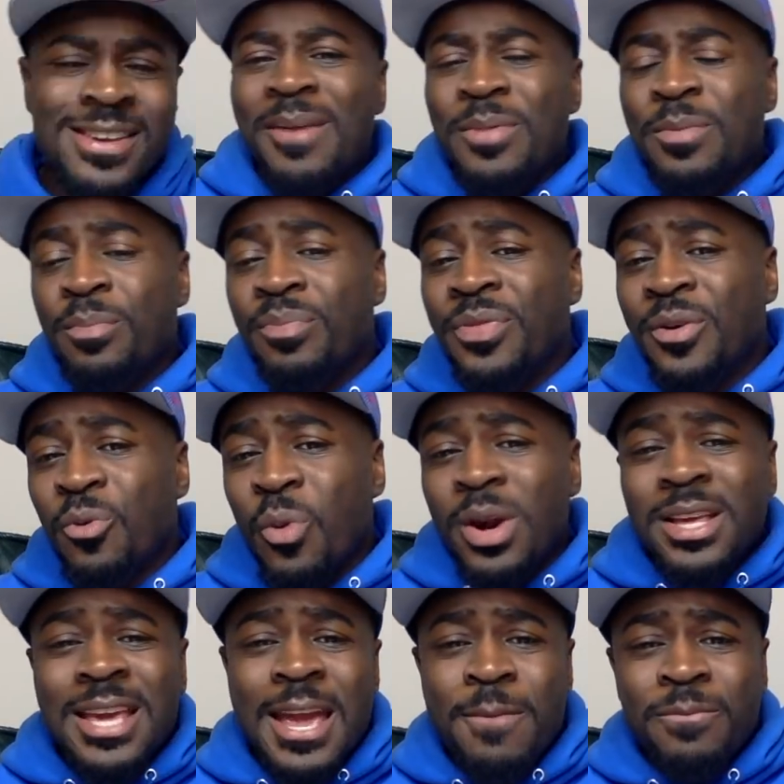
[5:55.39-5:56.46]
I mean, the
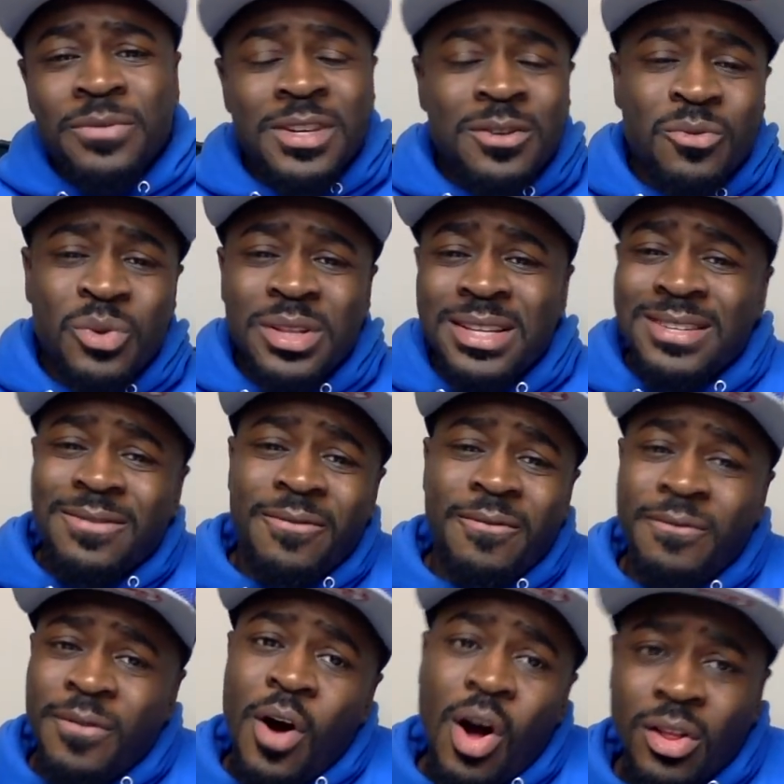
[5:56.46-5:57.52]
running game didn't really
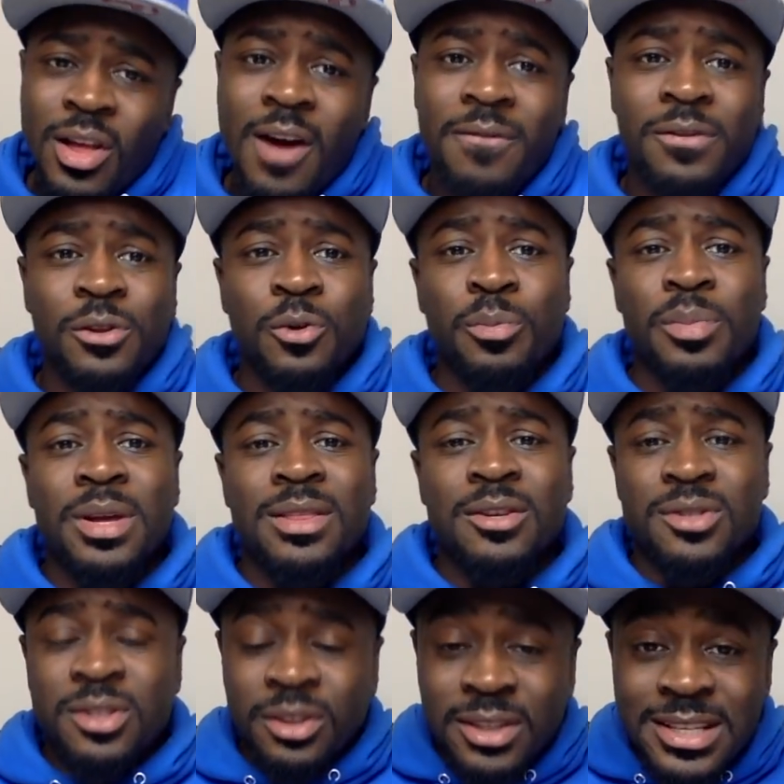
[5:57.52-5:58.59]
fall off a little bit. They're
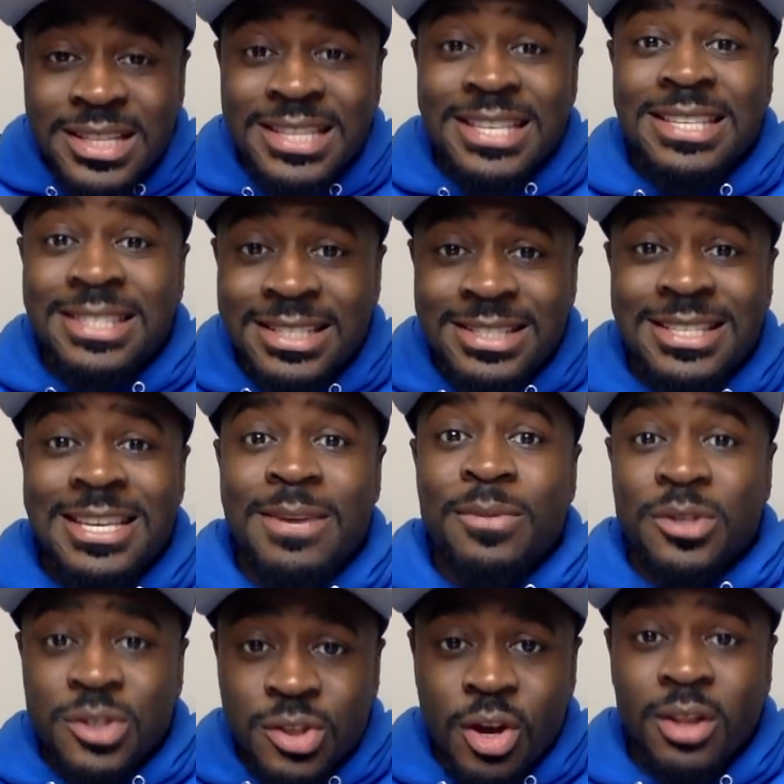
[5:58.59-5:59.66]
still a decent team, a
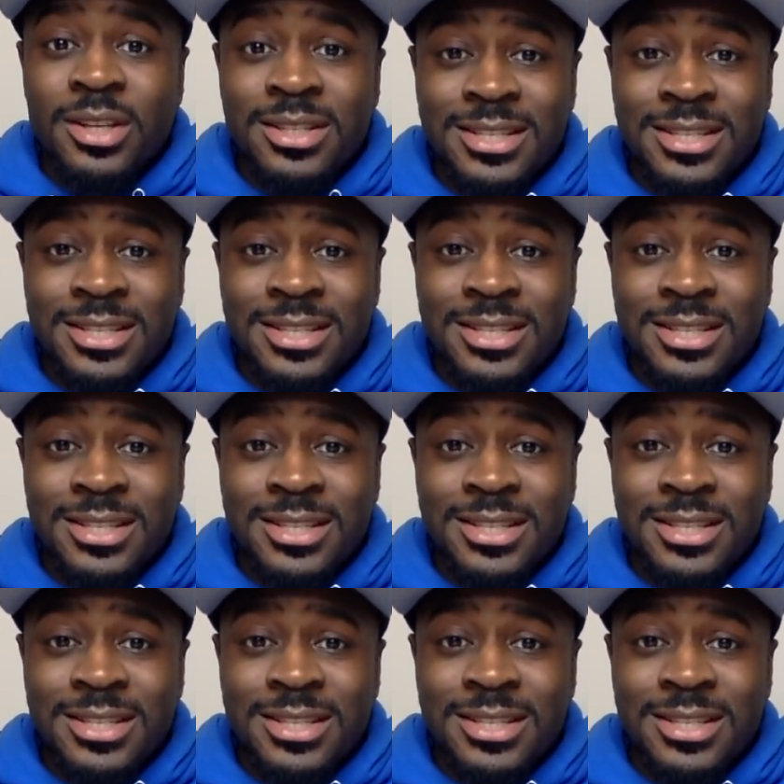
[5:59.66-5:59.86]
solid